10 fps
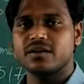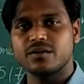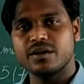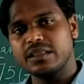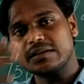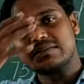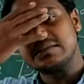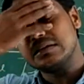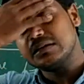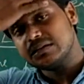work, okay, that's
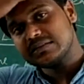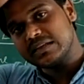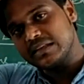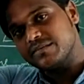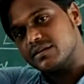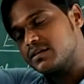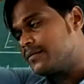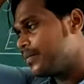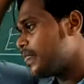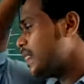the zari
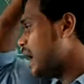work.